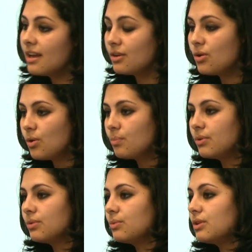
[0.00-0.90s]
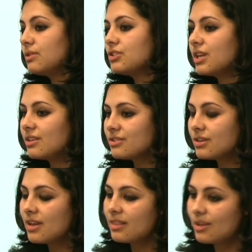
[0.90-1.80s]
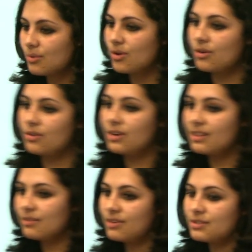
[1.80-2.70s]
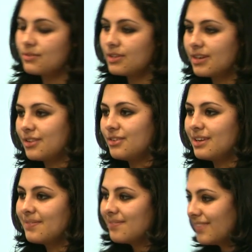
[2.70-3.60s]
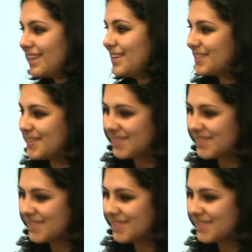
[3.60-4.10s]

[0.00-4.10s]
and hope will change the war in the face of the country. Thank you so